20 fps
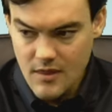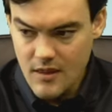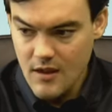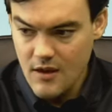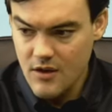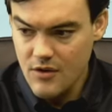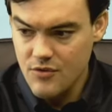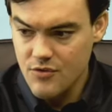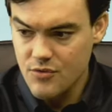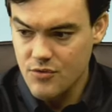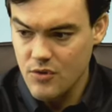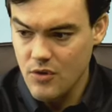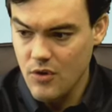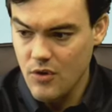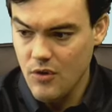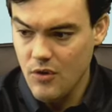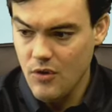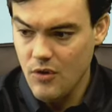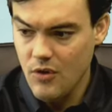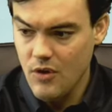
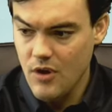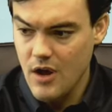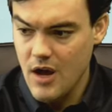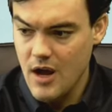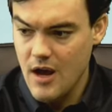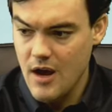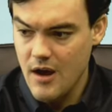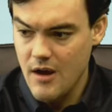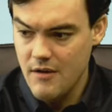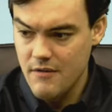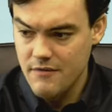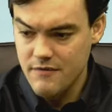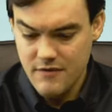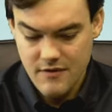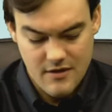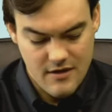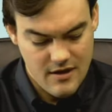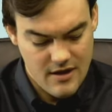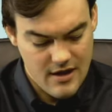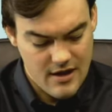control of
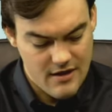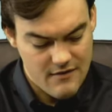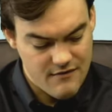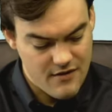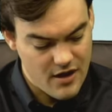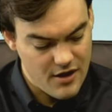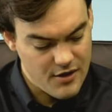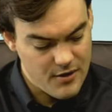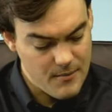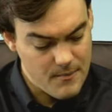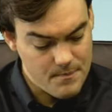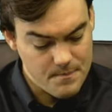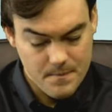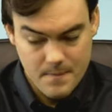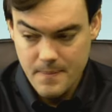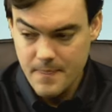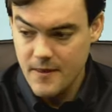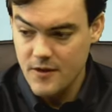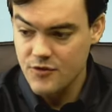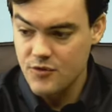uh, volume.
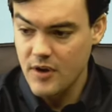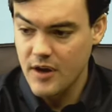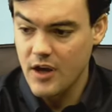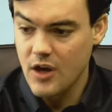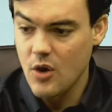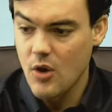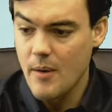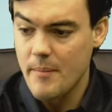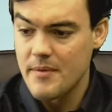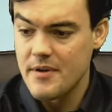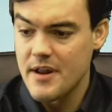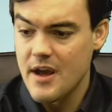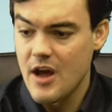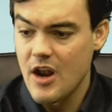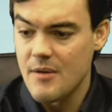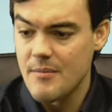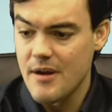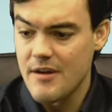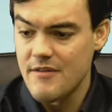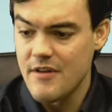So I can go up and down
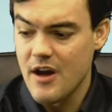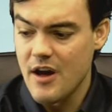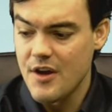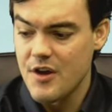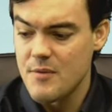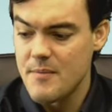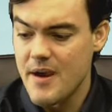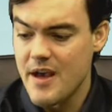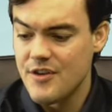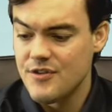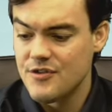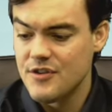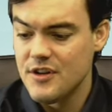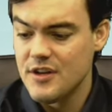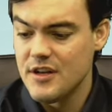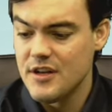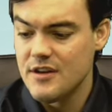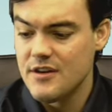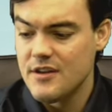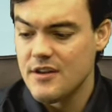on my volume as needed.